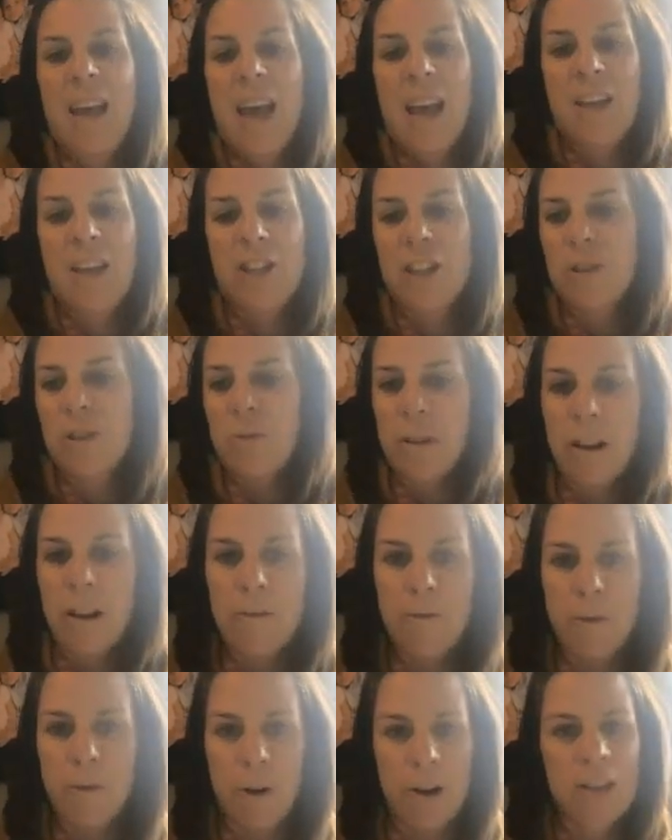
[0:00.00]
and just
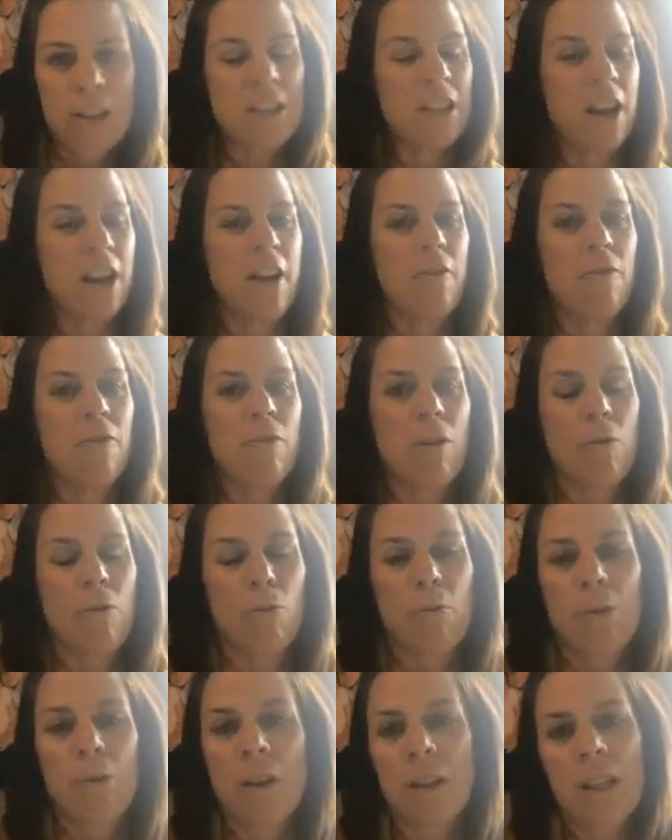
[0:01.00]
reinforce that I
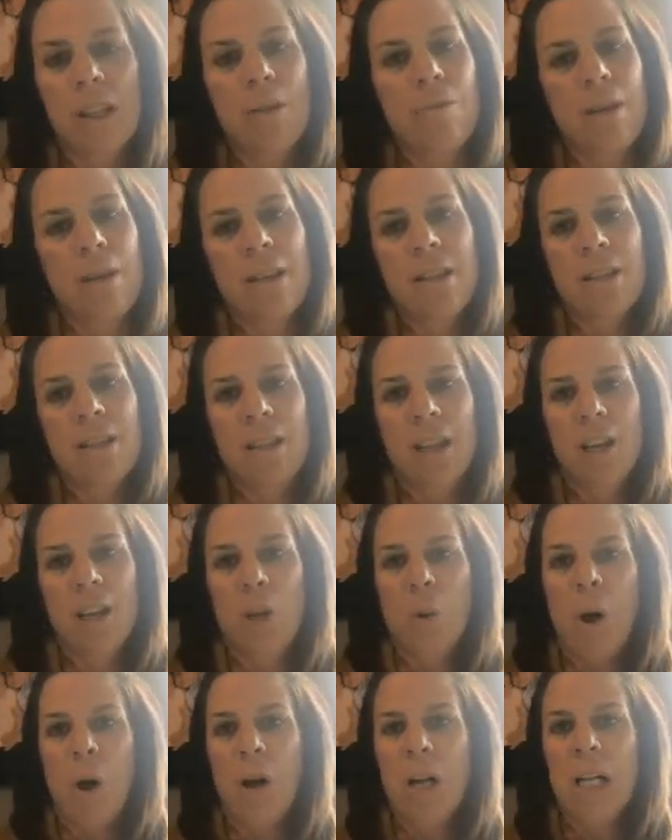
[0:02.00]
really miss seeing
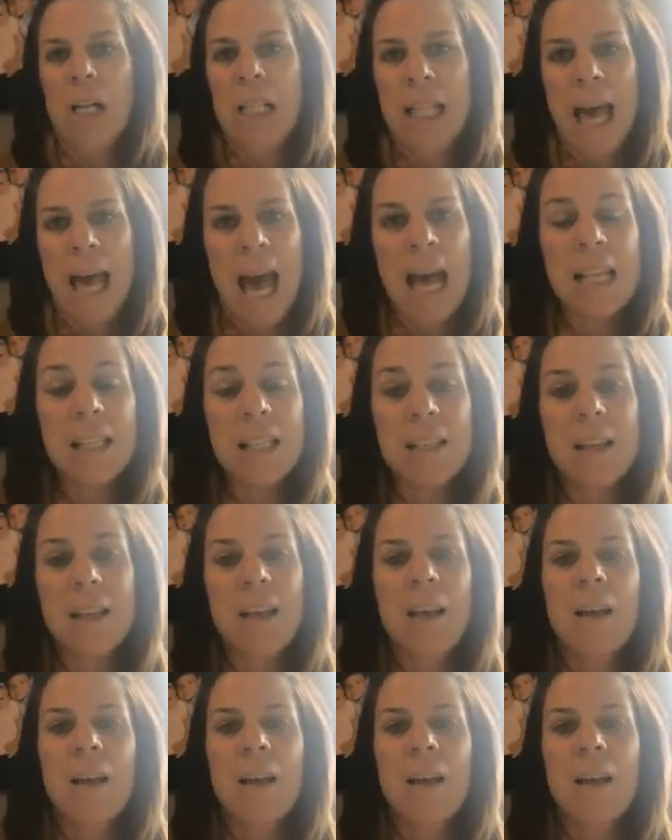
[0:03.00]
you all in class.